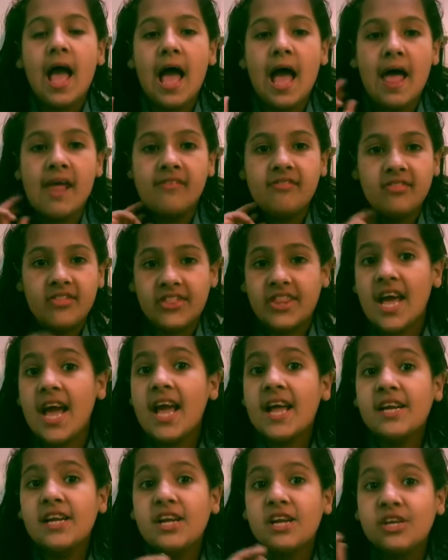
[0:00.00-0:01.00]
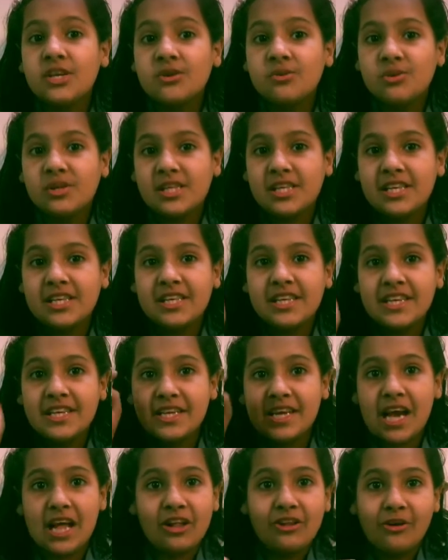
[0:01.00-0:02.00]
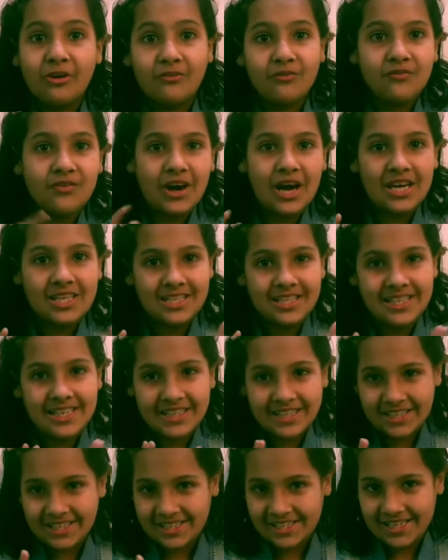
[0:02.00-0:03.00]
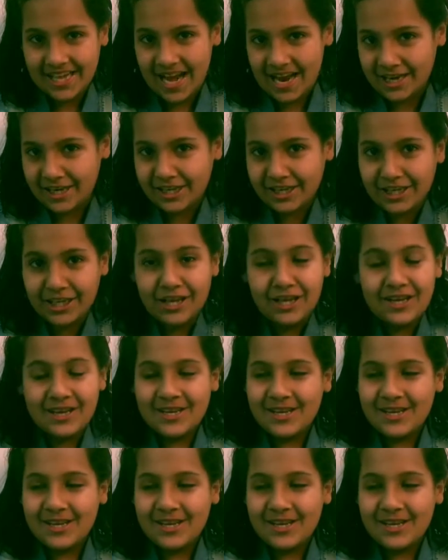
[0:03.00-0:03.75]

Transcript: and then you see the yellow frosting inside it.